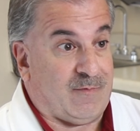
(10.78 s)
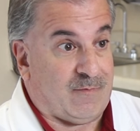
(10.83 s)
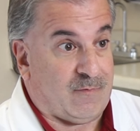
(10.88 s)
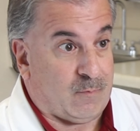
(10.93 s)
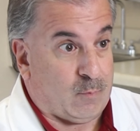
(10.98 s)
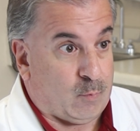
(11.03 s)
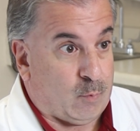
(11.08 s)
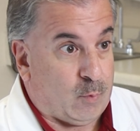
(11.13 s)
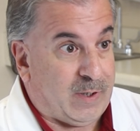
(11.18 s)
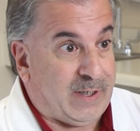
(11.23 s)

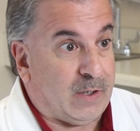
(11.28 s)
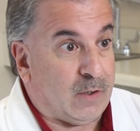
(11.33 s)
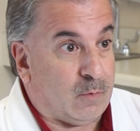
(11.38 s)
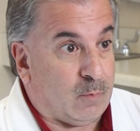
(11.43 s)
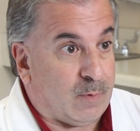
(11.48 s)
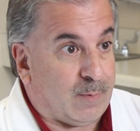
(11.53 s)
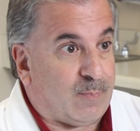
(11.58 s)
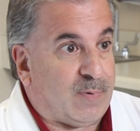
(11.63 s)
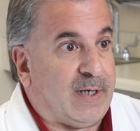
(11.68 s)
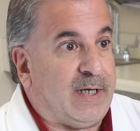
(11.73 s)
of
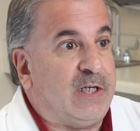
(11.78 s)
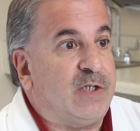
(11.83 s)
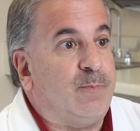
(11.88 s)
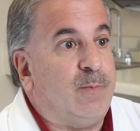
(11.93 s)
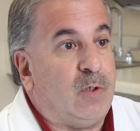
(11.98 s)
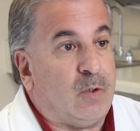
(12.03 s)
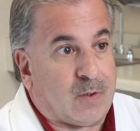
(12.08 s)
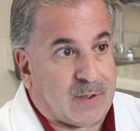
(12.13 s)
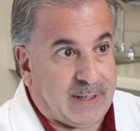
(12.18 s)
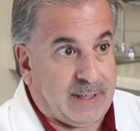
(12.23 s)
renal
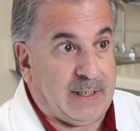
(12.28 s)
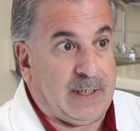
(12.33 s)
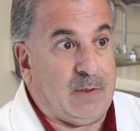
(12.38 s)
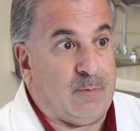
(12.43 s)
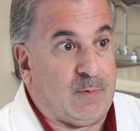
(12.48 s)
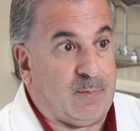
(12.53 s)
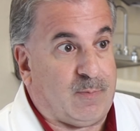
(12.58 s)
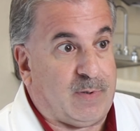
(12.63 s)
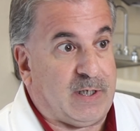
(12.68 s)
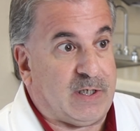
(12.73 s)
replacement or kidney
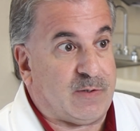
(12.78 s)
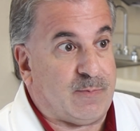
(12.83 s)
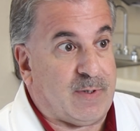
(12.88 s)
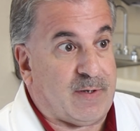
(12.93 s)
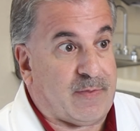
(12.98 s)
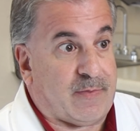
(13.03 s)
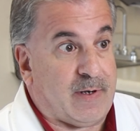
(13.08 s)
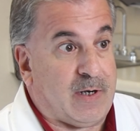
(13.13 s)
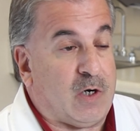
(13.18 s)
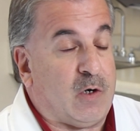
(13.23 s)

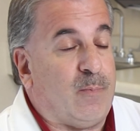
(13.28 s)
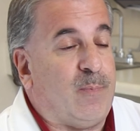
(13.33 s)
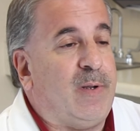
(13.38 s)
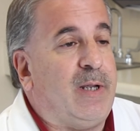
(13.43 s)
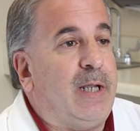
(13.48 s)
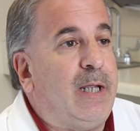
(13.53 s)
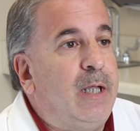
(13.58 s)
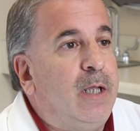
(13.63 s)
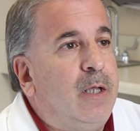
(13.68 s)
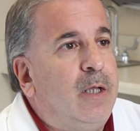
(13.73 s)
replacement
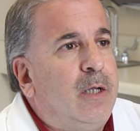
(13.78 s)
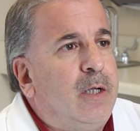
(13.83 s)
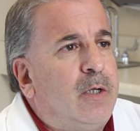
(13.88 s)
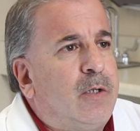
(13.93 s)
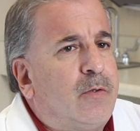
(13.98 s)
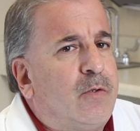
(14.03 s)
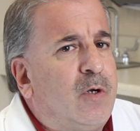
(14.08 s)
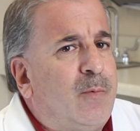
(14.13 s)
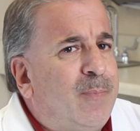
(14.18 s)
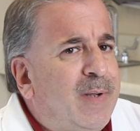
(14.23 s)
therapy,
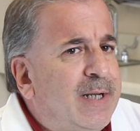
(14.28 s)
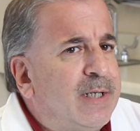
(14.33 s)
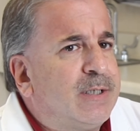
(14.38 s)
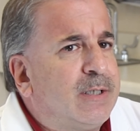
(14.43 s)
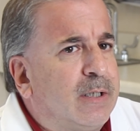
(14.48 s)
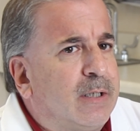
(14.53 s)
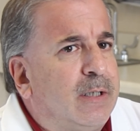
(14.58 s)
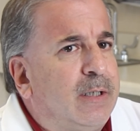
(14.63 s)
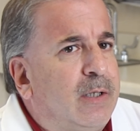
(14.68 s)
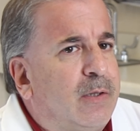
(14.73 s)
there are
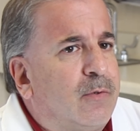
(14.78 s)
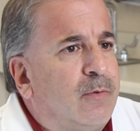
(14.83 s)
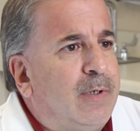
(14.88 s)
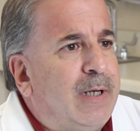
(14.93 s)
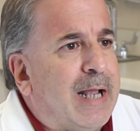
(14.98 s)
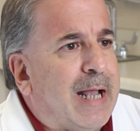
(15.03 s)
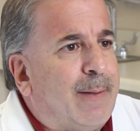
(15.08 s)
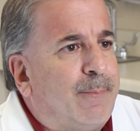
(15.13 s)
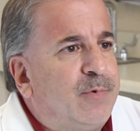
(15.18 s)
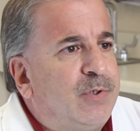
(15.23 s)
basically
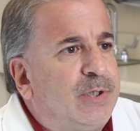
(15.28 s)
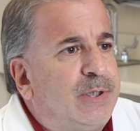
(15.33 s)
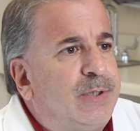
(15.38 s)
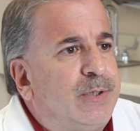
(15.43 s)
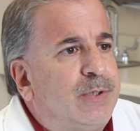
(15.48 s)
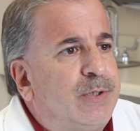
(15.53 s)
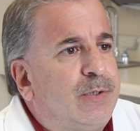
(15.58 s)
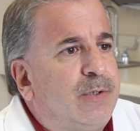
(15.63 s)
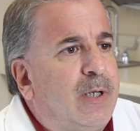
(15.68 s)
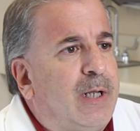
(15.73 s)
three
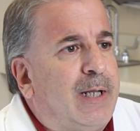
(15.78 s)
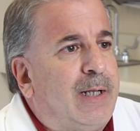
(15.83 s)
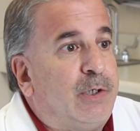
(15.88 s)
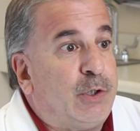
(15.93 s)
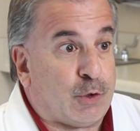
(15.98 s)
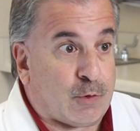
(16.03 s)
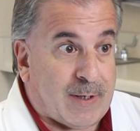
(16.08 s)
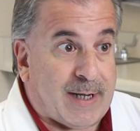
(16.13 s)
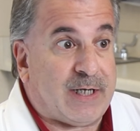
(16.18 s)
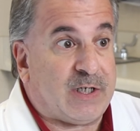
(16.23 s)
options.
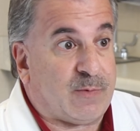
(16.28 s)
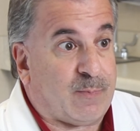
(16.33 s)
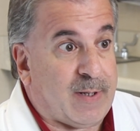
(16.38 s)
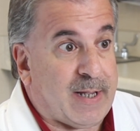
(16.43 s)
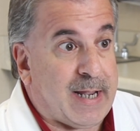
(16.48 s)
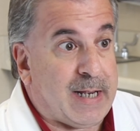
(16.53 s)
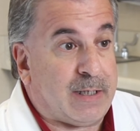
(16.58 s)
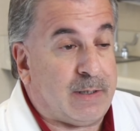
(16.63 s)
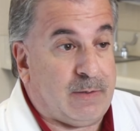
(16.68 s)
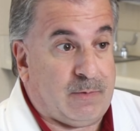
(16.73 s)

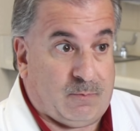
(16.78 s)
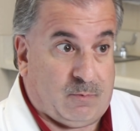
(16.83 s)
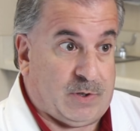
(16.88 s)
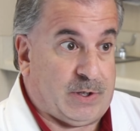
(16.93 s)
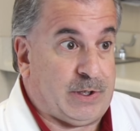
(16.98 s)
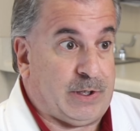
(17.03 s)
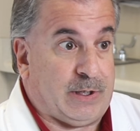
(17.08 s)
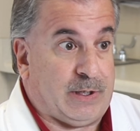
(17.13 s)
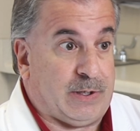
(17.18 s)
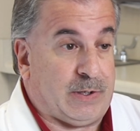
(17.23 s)
Transplant,
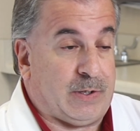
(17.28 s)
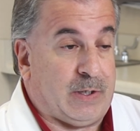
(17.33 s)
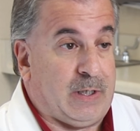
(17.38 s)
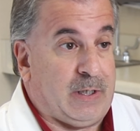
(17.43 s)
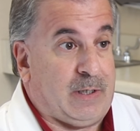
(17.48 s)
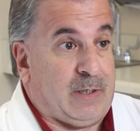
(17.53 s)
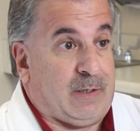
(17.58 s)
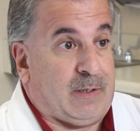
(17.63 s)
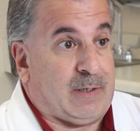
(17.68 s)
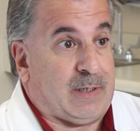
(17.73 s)
which is
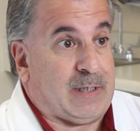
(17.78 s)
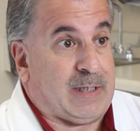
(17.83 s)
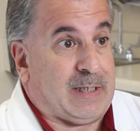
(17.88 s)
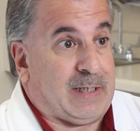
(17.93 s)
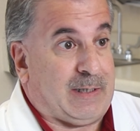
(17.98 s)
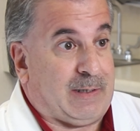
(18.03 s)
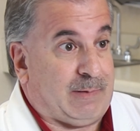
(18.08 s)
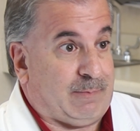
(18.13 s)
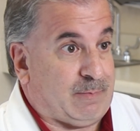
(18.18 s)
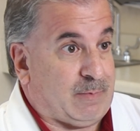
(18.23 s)

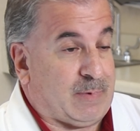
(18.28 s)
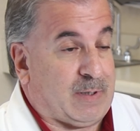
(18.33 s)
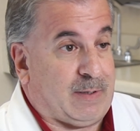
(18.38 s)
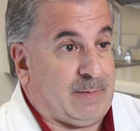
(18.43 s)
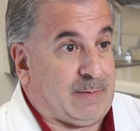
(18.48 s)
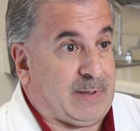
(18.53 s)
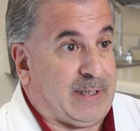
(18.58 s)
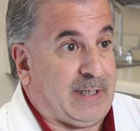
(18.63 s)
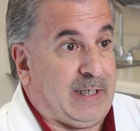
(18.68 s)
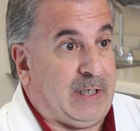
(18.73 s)

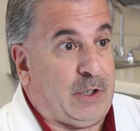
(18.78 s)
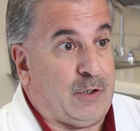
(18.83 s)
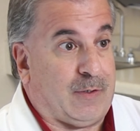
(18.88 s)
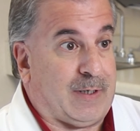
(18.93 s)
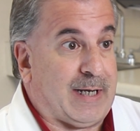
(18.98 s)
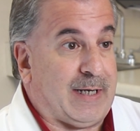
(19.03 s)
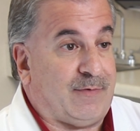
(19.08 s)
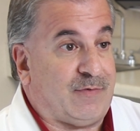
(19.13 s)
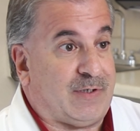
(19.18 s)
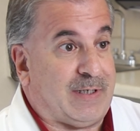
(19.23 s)
getting your
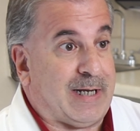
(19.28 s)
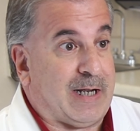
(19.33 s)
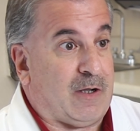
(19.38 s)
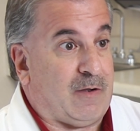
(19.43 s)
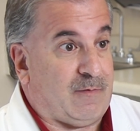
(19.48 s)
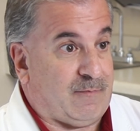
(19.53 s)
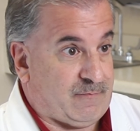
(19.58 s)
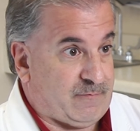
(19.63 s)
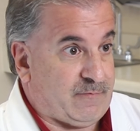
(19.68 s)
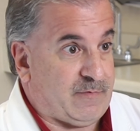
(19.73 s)

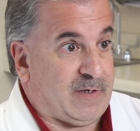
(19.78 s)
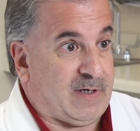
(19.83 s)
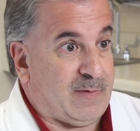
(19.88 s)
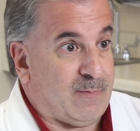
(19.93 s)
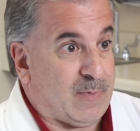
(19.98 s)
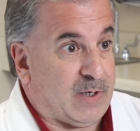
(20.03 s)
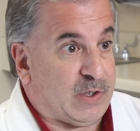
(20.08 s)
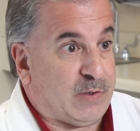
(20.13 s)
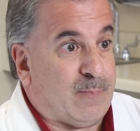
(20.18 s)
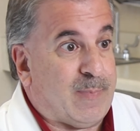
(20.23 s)
lifestyle very
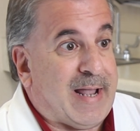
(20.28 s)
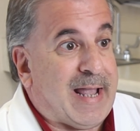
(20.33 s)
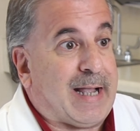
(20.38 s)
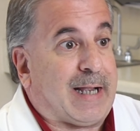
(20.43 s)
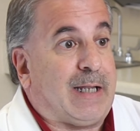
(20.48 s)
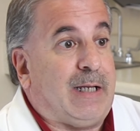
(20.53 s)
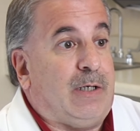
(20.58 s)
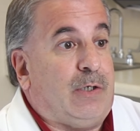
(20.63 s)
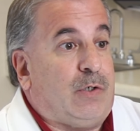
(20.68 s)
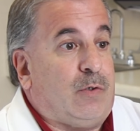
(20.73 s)
much
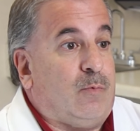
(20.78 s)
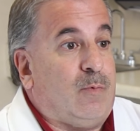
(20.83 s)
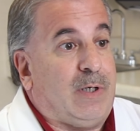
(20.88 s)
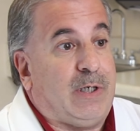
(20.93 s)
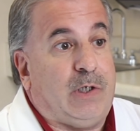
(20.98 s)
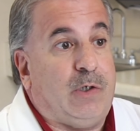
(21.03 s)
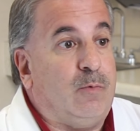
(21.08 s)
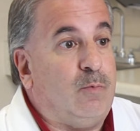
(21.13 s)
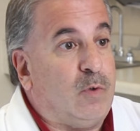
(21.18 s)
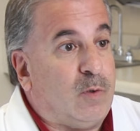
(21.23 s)
back into
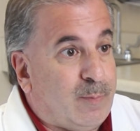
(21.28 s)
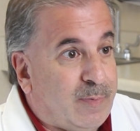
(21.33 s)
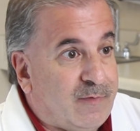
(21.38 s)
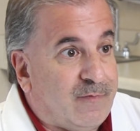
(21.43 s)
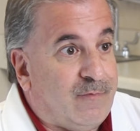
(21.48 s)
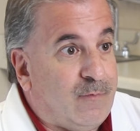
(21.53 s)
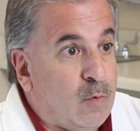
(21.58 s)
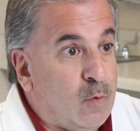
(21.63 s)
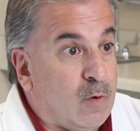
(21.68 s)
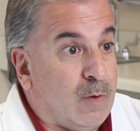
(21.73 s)
what you were
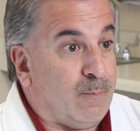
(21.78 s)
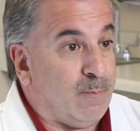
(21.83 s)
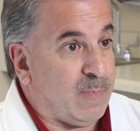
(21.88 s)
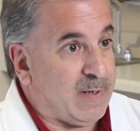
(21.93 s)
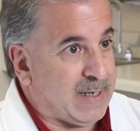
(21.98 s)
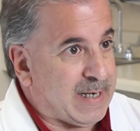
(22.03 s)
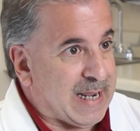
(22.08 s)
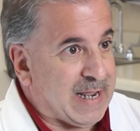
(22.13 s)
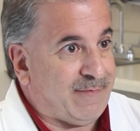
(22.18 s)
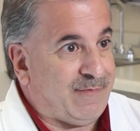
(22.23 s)
before,
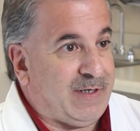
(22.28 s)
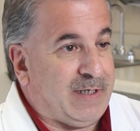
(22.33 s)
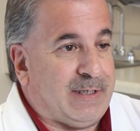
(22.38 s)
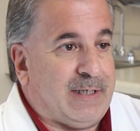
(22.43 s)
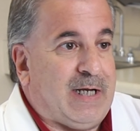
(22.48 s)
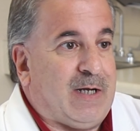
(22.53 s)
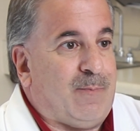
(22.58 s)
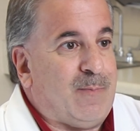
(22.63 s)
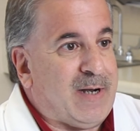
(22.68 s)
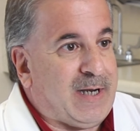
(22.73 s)
but having to
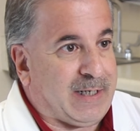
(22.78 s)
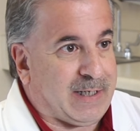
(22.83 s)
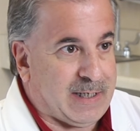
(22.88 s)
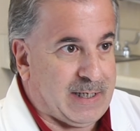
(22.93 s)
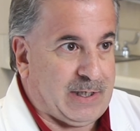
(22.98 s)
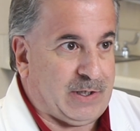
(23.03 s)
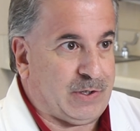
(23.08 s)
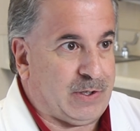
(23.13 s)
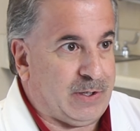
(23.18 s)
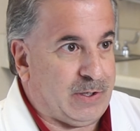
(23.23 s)
take
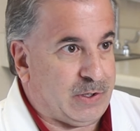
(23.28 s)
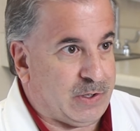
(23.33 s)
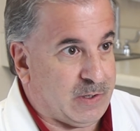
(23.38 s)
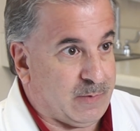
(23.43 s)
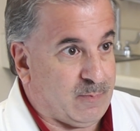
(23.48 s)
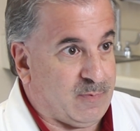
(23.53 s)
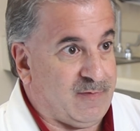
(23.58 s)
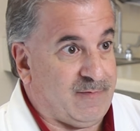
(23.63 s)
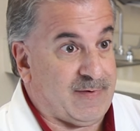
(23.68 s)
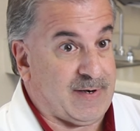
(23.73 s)
medications
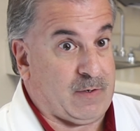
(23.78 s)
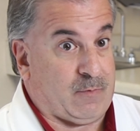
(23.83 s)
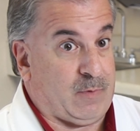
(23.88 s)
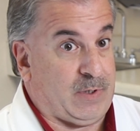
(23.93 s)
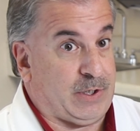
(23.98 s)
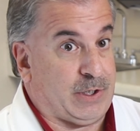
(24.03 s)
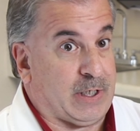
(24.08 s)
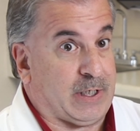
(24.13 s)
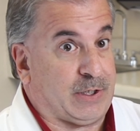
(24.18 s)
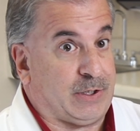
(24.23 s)
to prevent
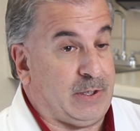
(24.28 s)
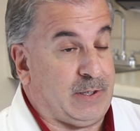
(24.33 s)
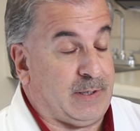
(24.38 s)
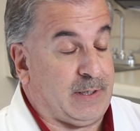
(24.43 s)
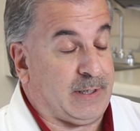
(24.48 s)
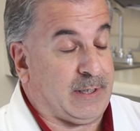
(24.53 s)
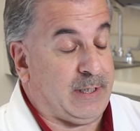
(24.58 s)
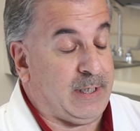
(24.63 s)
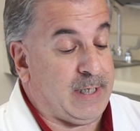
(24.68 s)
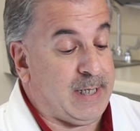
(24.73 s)
rejection
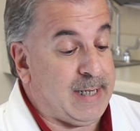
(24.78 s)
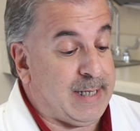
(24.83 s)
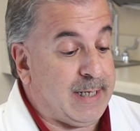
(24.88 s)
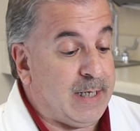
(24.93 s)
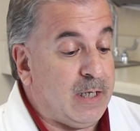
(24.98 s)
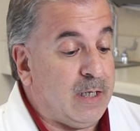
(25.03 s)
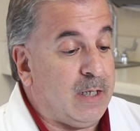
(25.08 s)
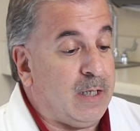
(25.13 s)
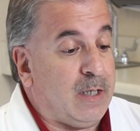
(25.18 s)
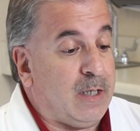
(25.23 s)
of the kidney.